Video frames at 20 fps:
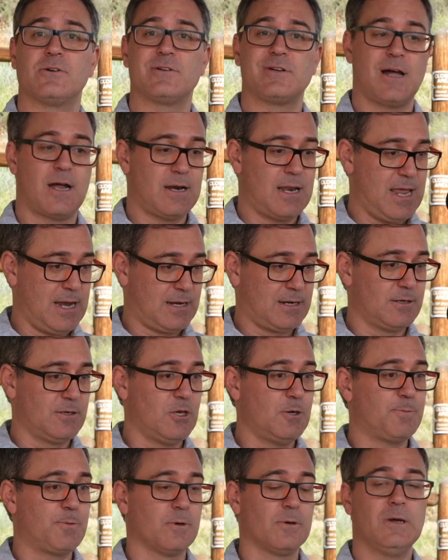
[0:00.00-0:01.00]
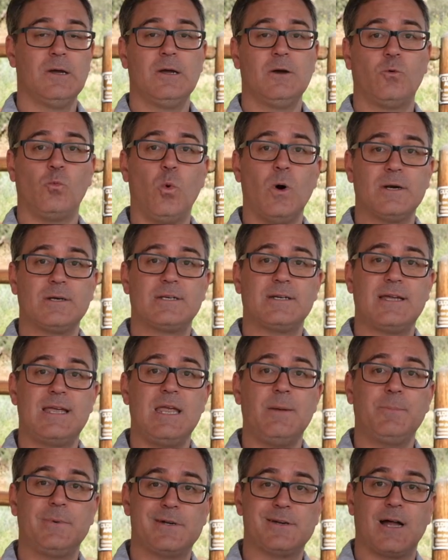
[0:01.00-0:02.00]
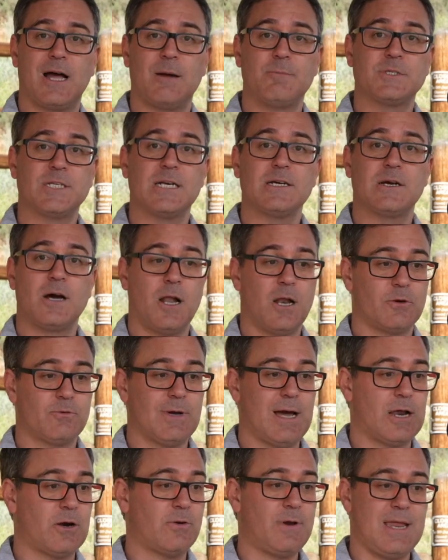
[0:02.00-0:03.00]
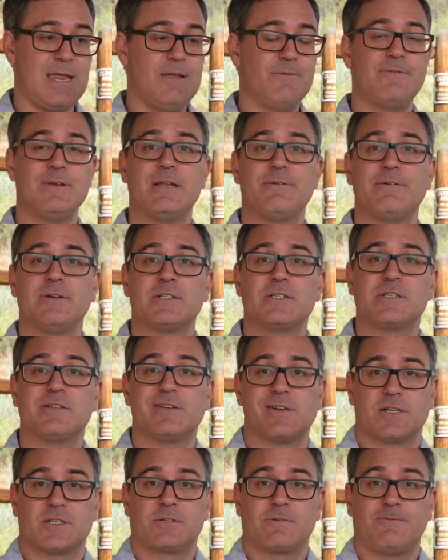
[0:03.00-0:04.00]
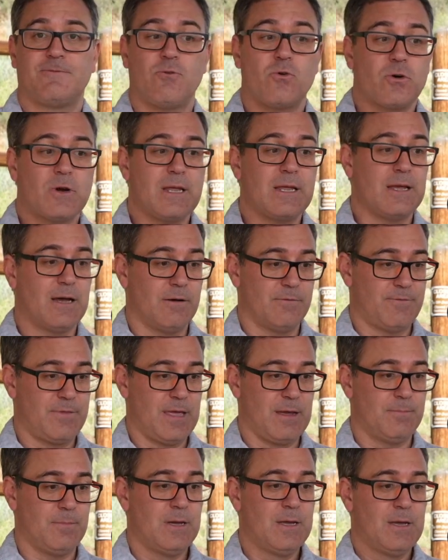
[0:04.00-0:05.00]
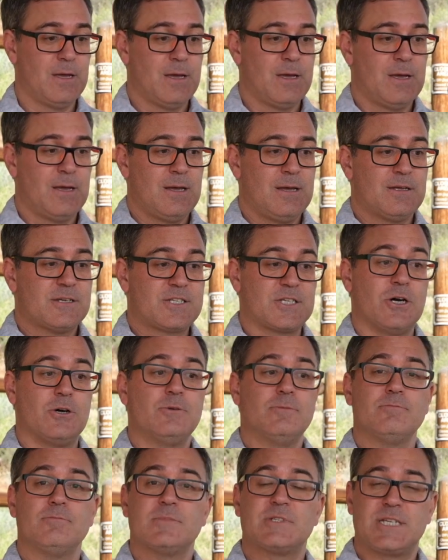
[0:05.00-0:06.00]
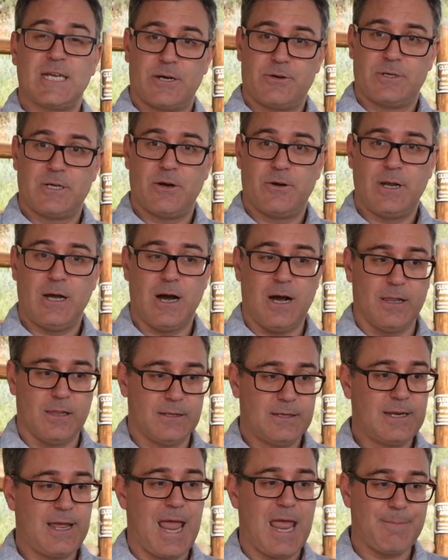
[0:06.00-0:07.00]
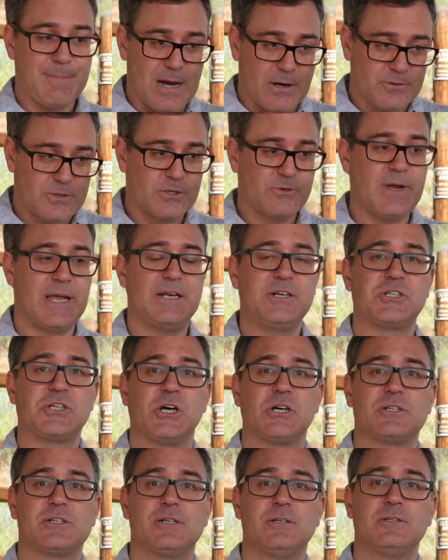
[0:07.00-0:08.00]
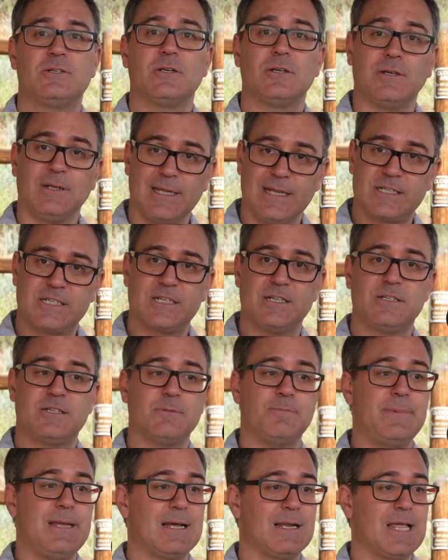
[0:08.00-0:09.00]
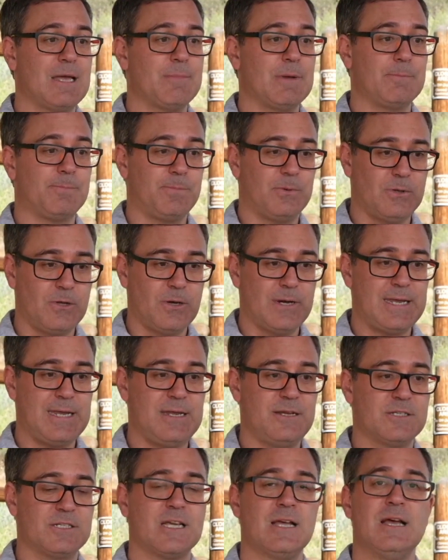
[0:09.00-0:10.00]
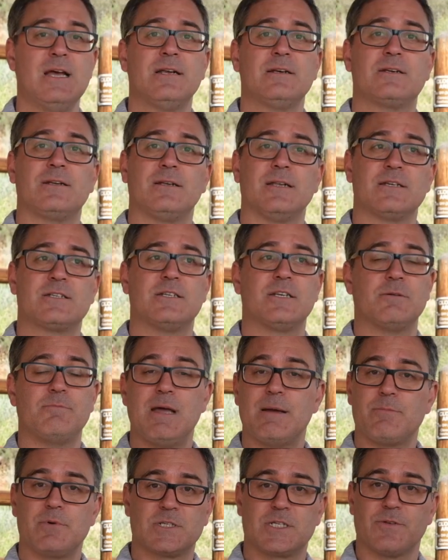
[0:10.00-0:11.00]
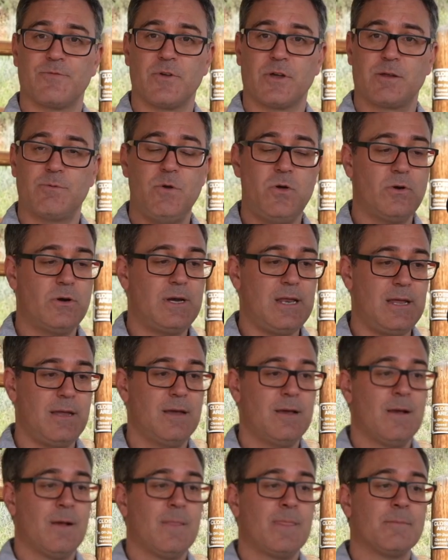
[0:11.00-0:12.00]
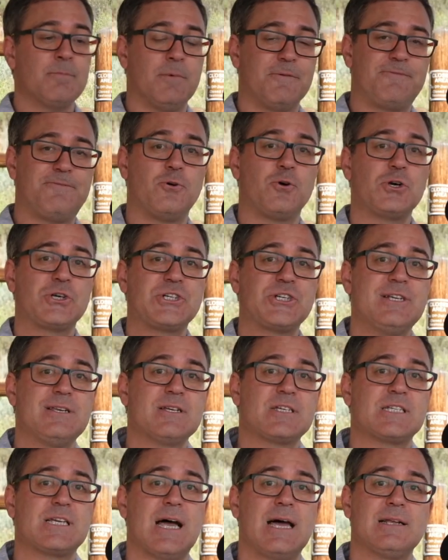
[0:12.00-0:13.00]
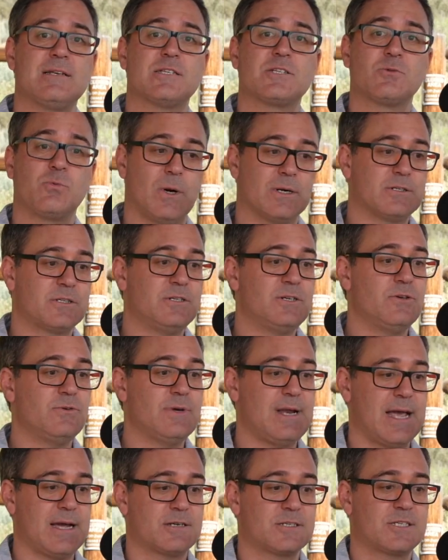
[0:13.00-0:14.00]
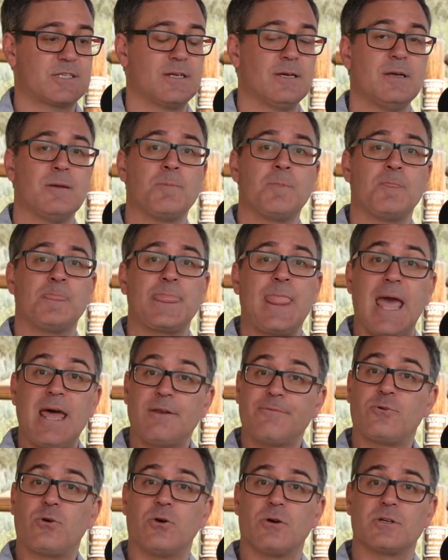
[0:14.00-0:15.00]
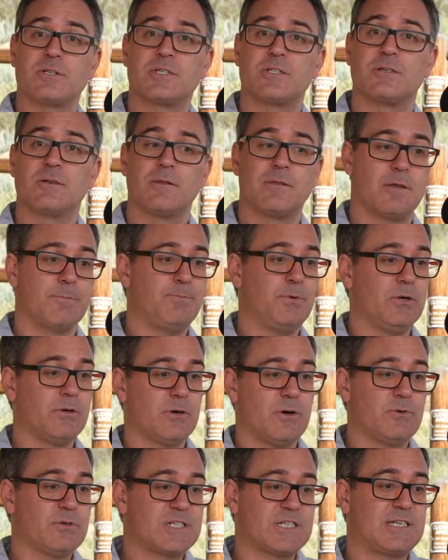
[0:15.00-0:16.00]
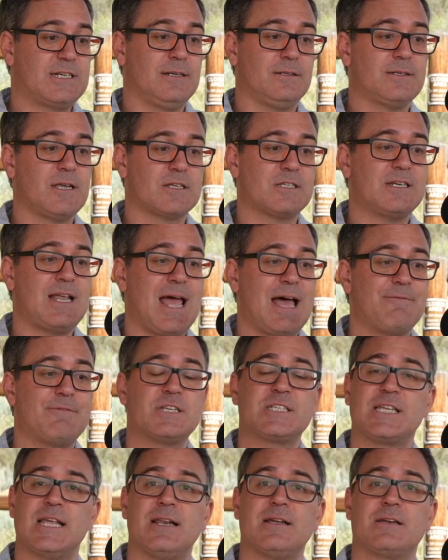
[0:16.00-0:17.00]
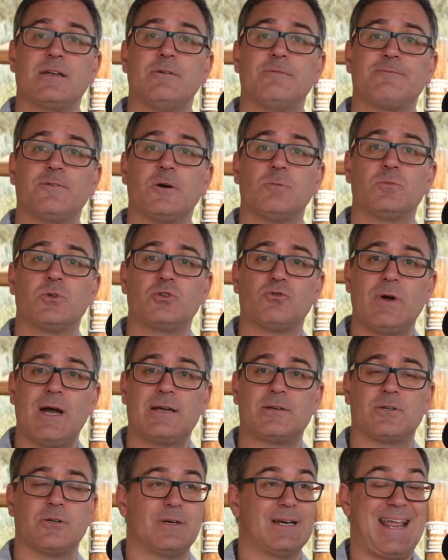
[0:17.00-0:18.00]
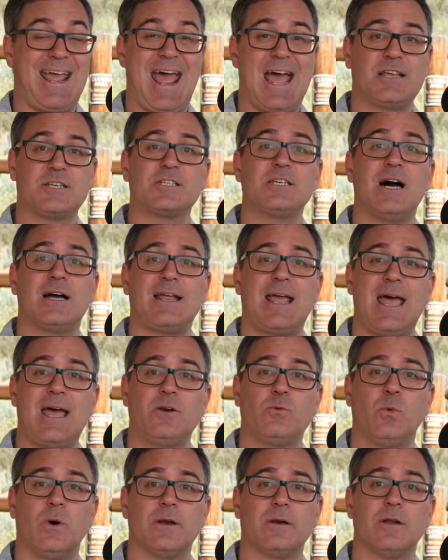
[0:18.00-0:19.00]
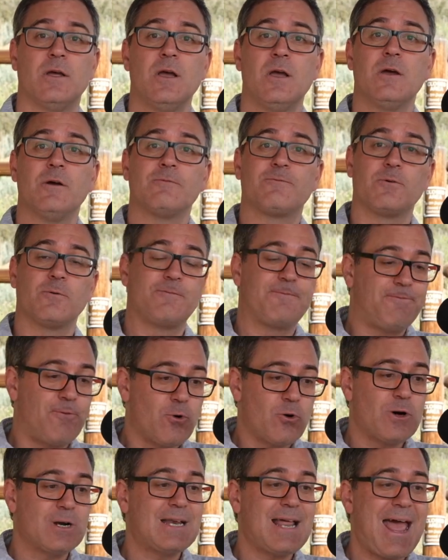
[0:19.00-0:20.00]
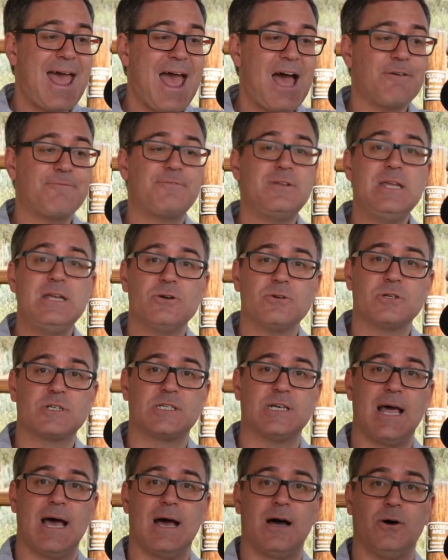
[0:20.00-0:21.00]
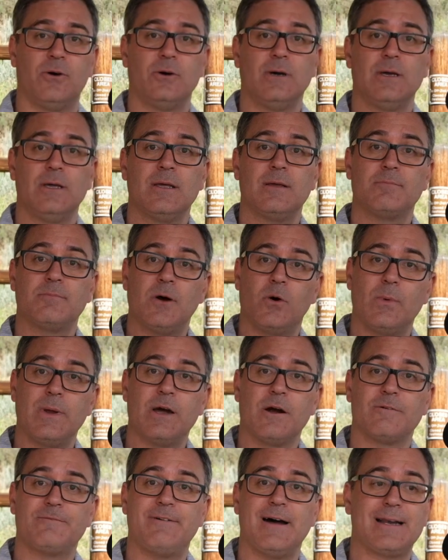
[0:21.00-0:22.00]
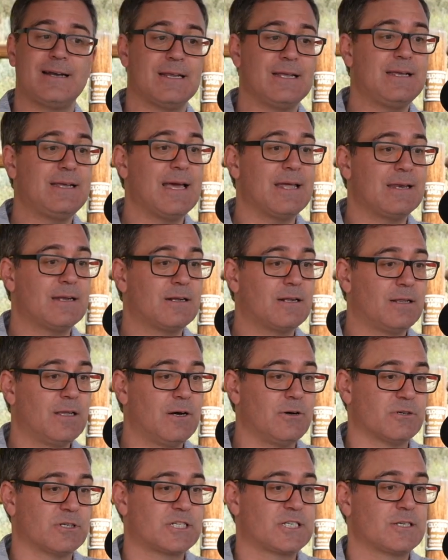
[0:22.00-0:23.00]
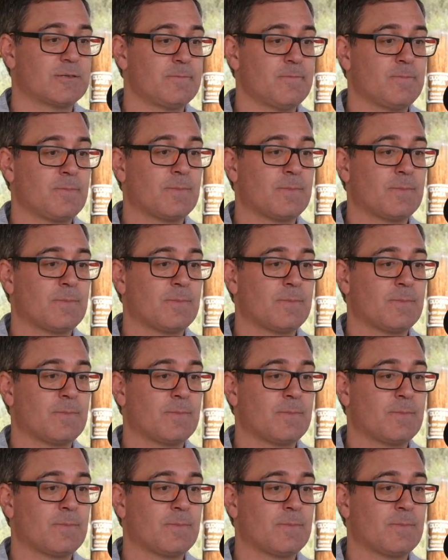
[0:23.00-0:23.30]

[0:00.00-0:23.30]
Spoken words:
John Hickenlooper want to keep jobs in Colorado, even if it's just 40 of them. So, Secretary Haaland came out to Grand Junction to listen to BLM employees, to listen to members of the community, before she decides what to do next. And of course, the Bureau still doesn't have a Senate-confirmed director. It has not had one for 4.5 years now, but we are finally getting close.